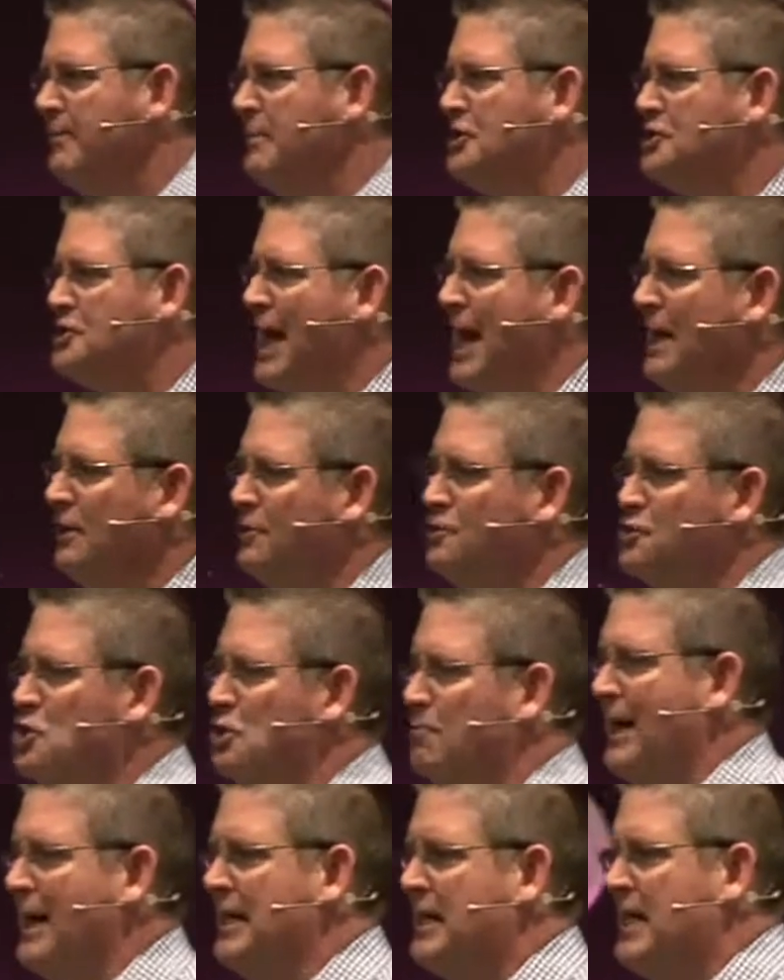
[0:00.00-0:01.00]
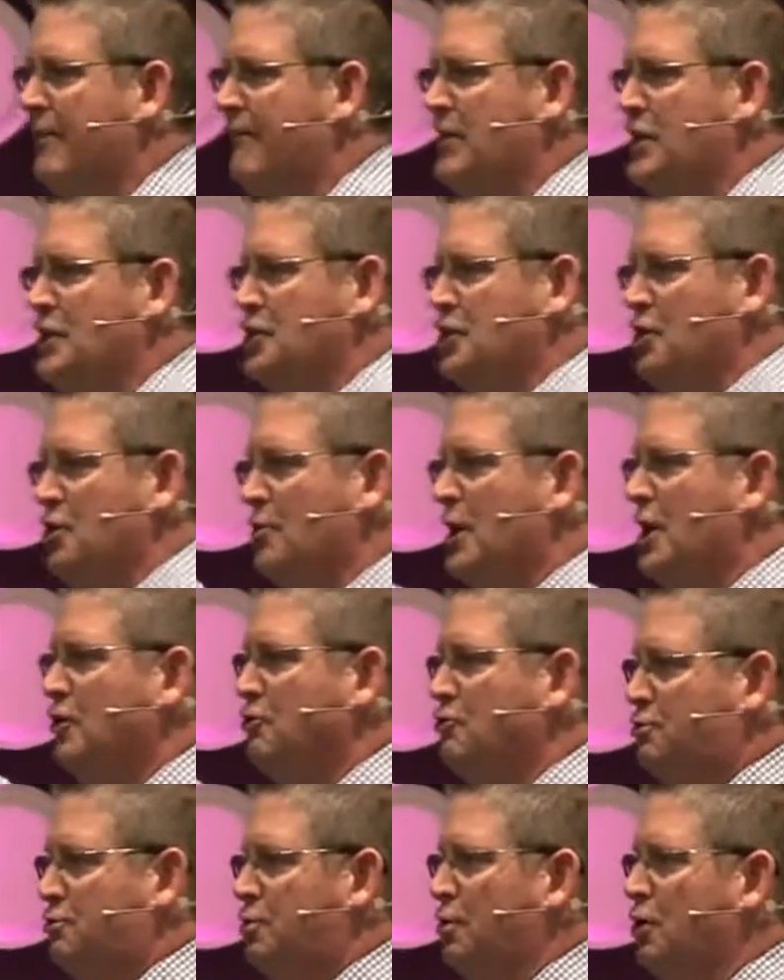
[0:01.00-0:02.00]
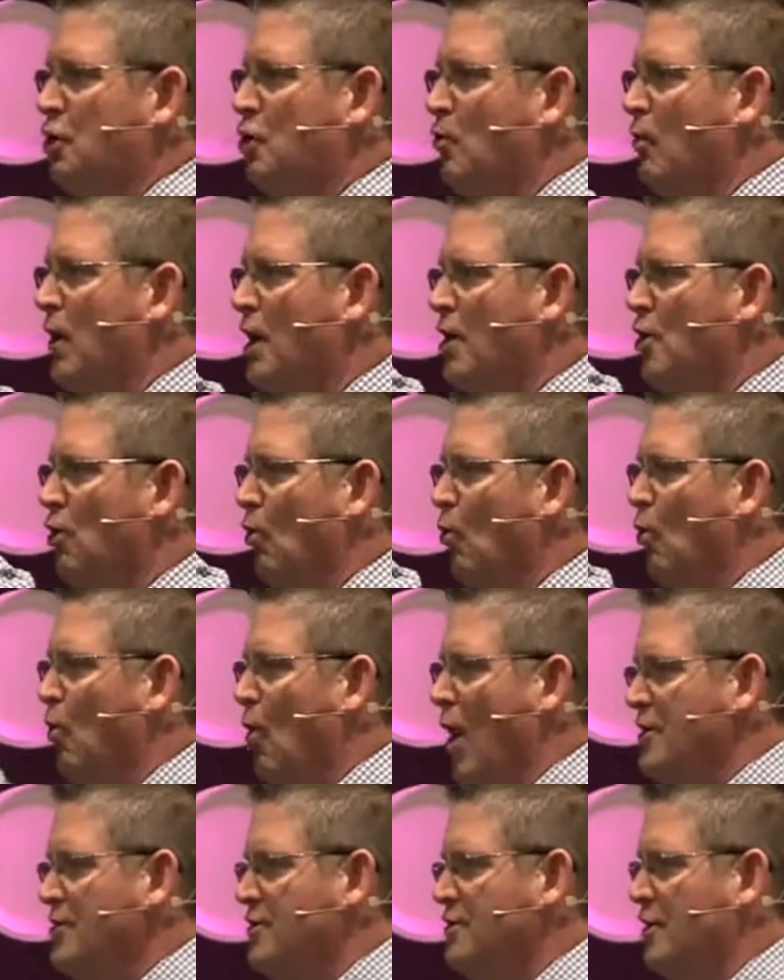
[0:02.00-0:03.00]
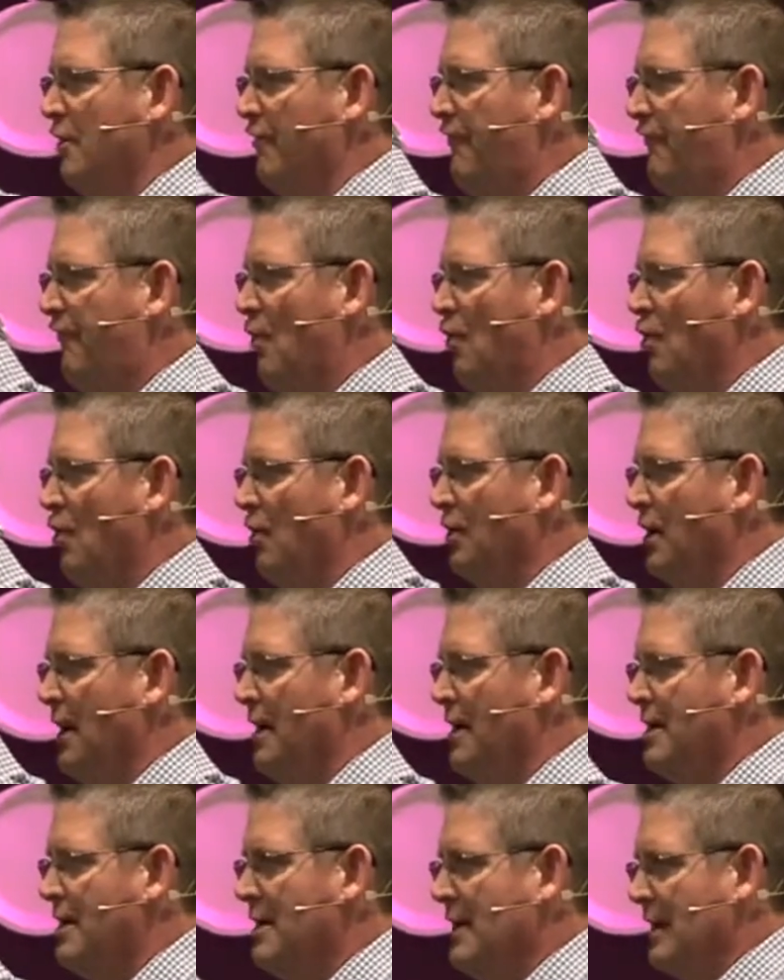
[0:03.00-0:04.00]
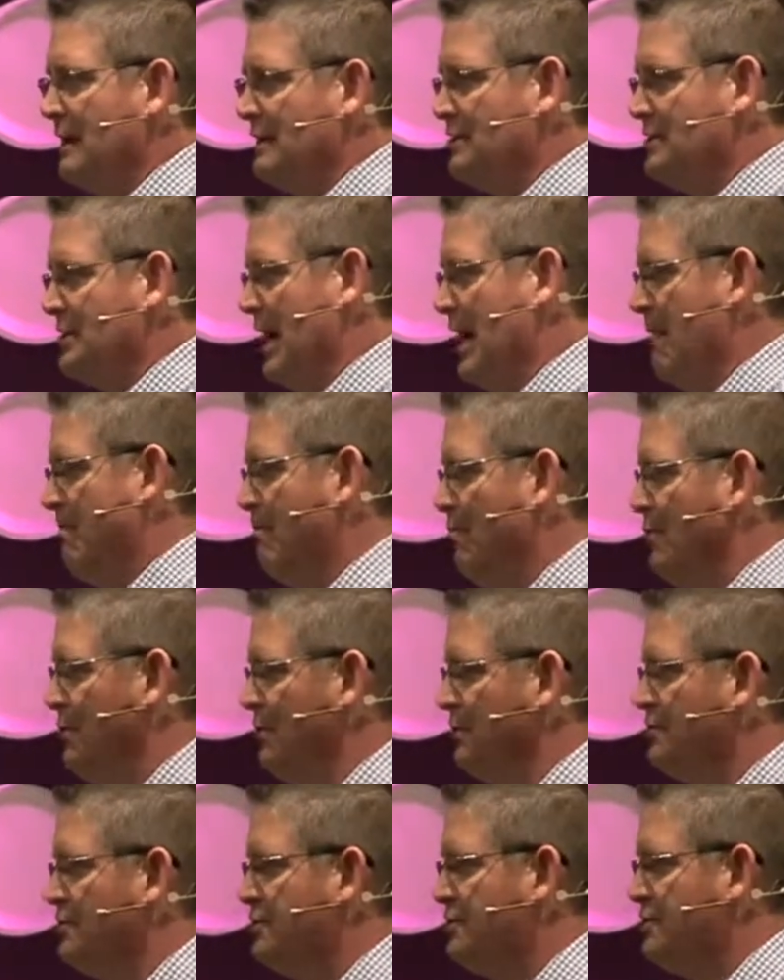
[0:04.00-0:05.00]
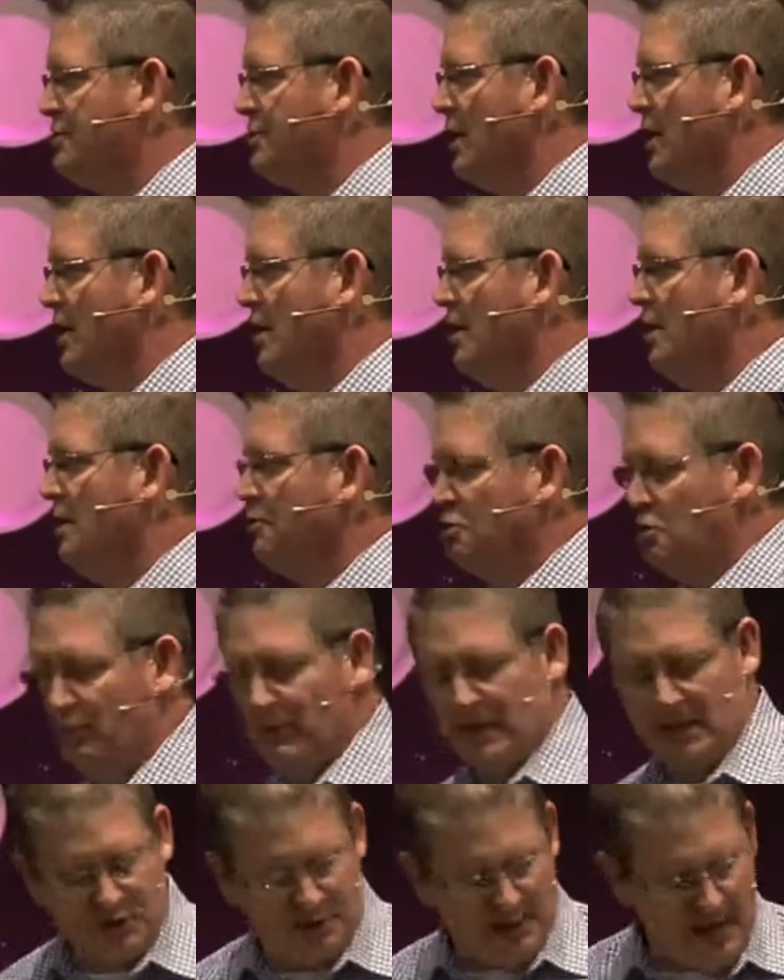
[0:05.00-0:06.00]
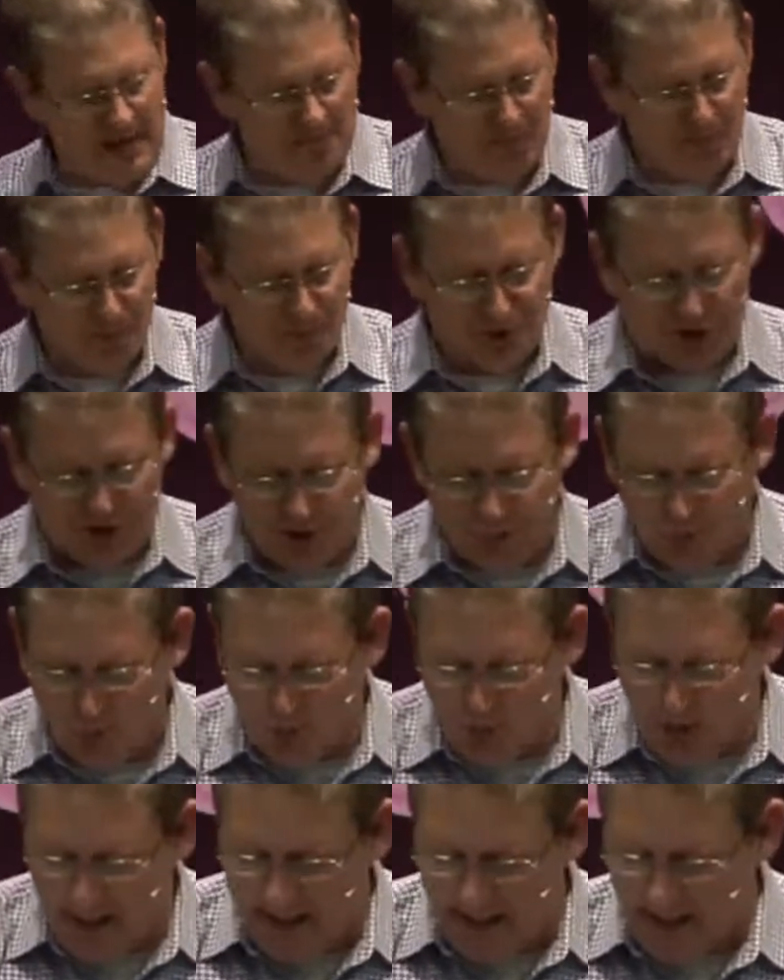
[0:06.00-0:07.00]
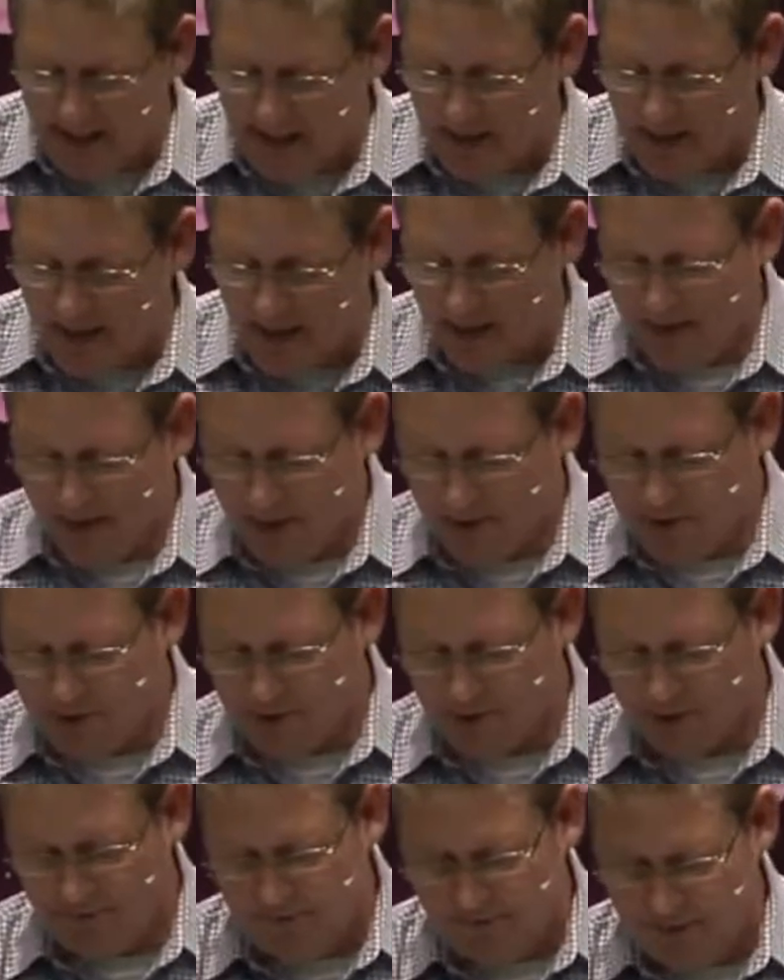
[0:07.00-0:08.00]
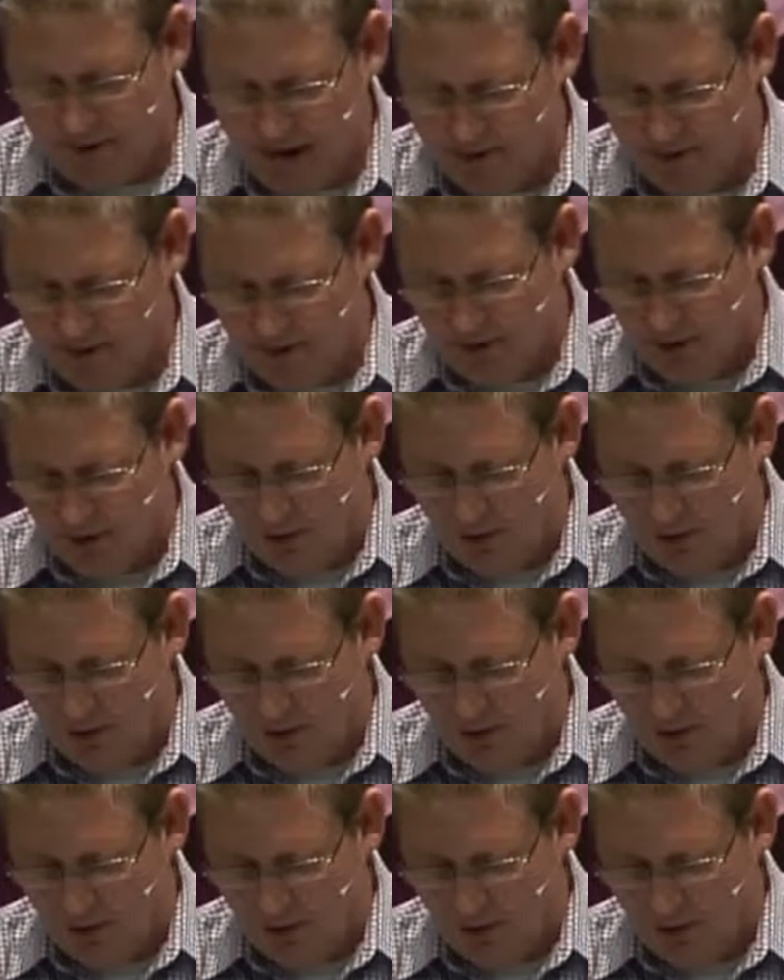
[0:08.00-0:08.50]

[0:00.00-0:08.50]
Let me challenge you by giving you two wonderful examples. Two examples that we should follow.